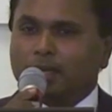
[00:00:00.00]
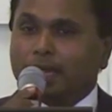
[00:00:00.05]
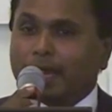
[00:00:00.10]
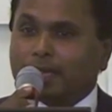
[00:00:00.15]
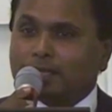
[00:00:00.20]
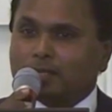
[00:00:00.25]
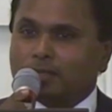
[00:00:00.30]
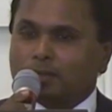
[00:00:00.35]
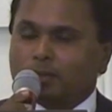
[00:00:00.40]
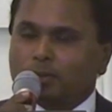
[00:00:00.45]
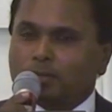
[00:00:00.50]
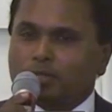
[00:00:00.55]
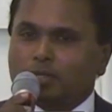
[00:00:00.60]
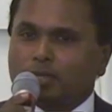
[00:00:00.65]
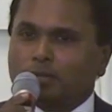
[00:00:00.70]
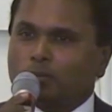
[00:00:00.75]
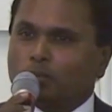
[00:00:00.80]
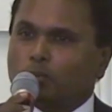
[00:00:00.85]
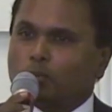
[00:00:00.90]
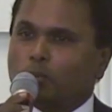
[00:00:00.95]
He asked a
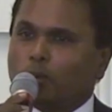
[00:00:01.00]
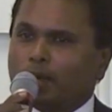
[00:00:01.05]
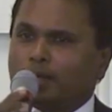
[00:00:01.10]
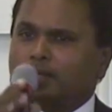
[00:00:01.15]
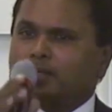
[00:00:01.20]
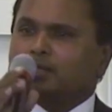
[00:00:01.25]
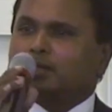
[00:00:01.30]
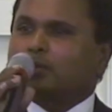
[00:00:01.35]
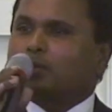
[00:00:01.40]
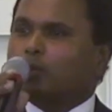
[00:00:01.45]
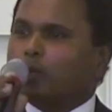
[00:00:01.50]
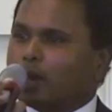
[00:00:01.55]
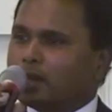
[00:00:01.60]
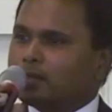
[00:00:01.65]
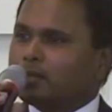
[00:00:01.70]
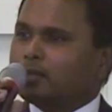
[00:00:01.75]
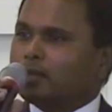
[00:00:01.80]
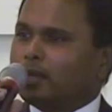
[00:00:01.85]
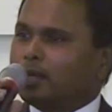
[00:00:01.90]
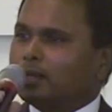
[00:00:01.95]
question, what is it
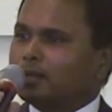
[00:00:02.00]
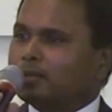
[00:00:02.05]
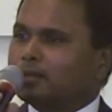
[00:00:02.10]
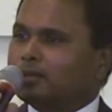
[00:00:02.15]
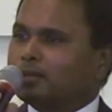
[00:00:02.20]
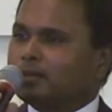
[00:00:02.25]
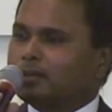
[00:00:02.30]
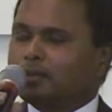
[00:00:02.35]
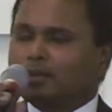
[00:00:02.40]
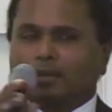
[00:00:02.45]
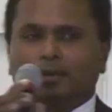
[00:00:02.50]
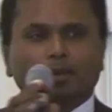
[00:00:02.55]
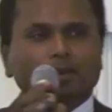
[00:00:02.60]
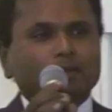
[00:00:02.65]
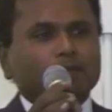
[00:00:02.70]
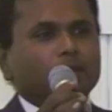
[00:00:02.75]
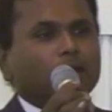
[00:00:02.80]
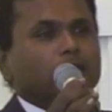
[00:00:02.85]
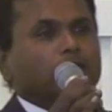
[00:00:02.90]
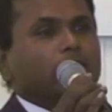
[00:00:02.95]
one thing
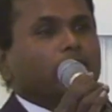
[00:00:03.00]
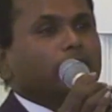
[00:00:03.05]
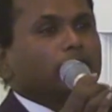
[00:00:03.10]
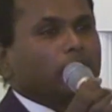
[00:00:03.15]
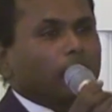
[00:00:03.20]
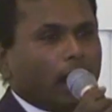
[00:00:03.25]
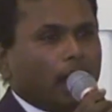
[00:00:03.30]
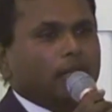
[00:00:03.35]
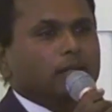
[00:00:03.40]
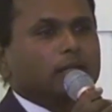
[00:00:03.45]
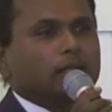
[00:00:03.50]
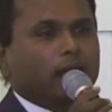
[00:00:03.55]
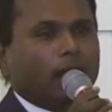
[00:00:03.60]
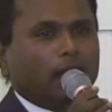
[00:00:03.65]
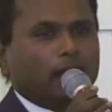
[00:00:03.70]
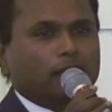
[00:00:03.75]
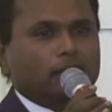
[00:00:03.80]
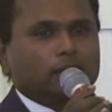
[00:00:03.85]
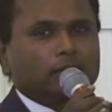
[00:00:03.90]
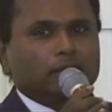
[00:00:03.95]
that you have not
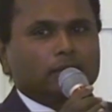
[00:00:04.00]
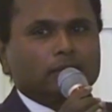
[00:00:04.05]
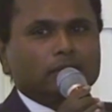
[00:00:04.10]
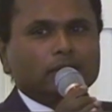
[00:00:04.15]
done